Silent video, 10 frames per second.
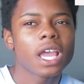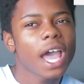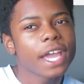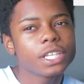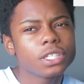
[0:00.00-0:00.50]

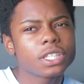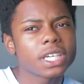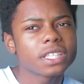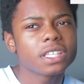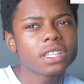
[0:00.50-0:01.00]
I
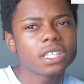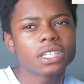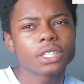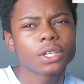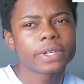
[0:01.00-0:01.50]
think that
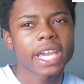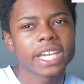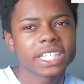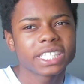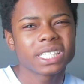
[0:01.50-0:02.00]
the
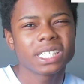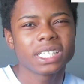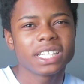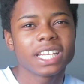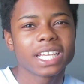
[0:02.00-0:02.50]

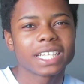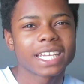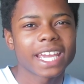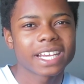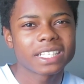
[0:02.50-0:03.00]
location in
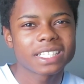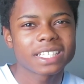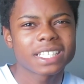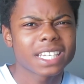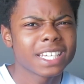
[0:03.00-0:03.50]

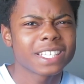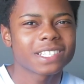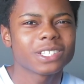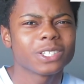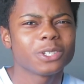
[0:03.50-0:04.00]
Kansas is
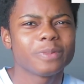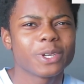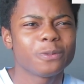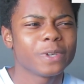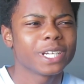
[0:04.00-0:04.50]
a little
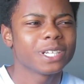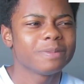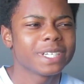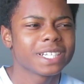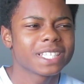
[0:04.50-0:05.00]
bit weird
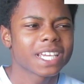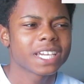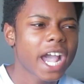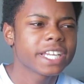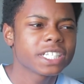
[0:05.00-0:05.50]
because like
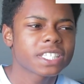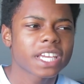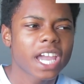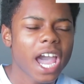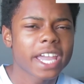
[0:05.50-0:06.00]

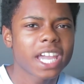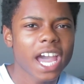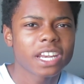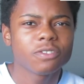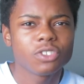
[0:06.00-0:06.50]
I
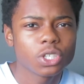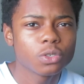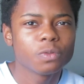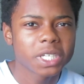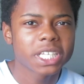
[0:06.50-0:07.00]
kind of
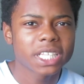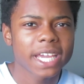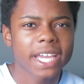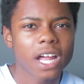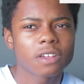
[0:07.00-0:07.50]
do really
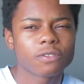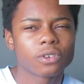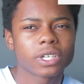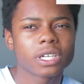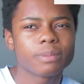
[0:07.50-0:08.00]
like
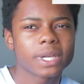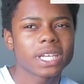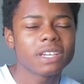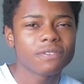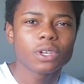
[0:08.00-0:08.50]
California, but
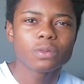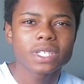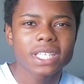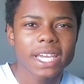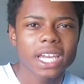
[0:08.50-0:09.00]
if it
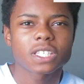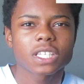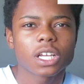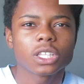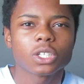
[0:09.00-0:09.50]
was like
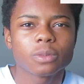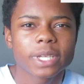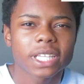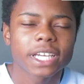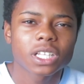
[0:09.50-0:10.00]
a little
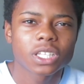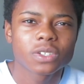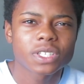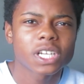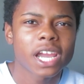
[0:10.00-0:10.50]
bit like
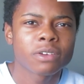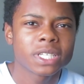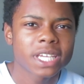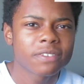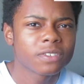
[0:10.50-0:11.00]
closer, I would
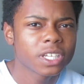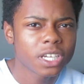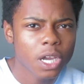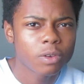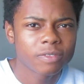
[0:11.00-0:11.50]
definitely
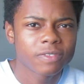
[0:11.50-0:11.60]
go and